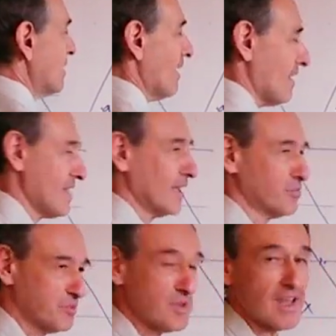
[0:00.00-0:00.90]
and that
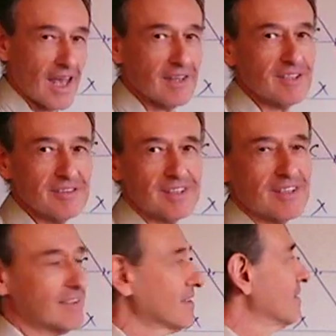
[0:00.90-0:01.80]
would be the end of it.
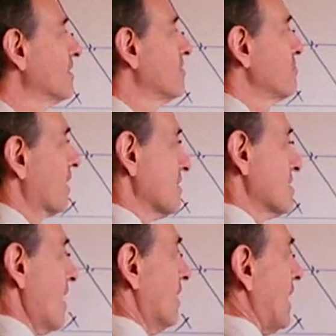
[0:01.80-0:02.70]
Because
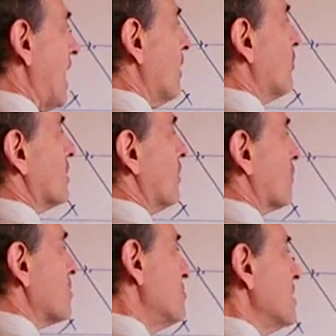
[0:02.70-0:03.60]
then A over,
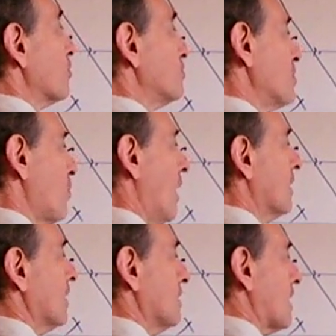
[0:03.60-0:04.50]
over B would be one,
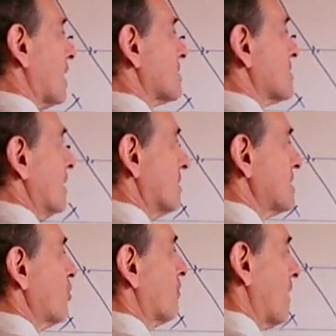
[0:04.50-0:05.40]
and X and C over